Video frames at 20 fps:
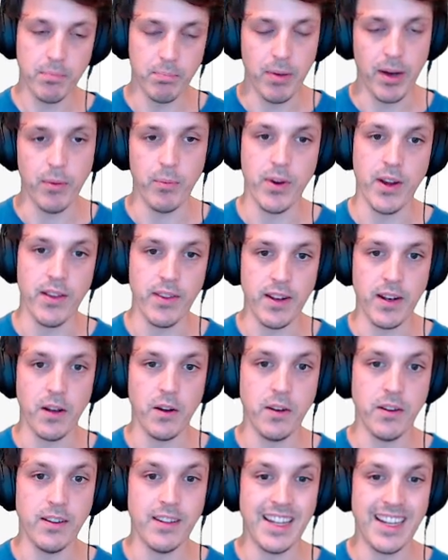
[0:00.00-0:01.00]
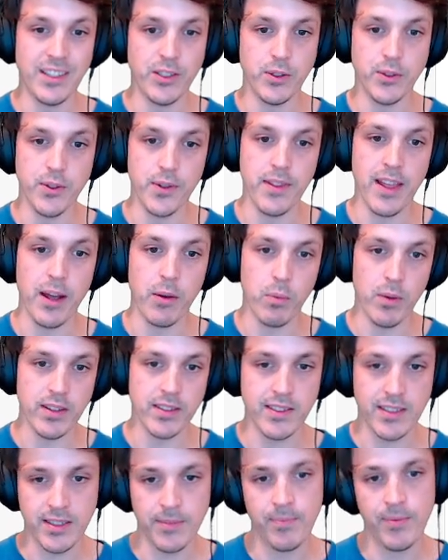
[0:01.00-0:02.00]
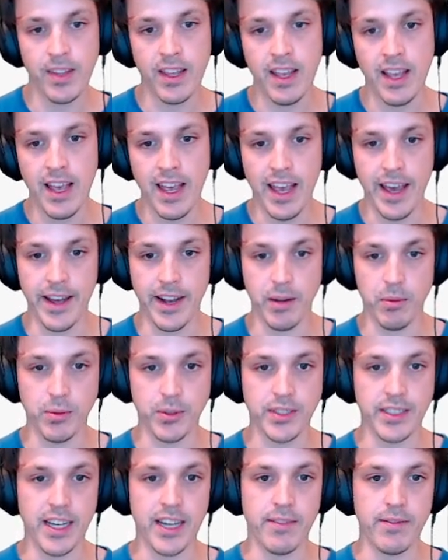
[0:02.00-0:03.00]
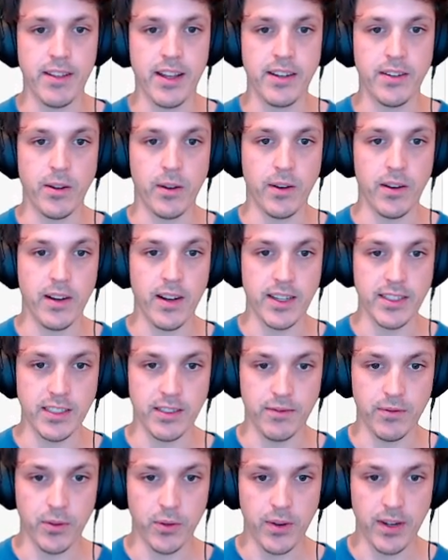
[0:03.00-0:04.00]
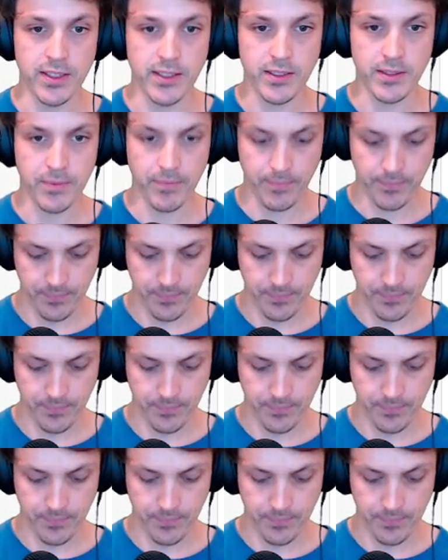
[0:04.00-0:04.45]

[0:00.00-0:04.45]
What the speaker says: But we only need to do that once, and it will save that tokenizer for us.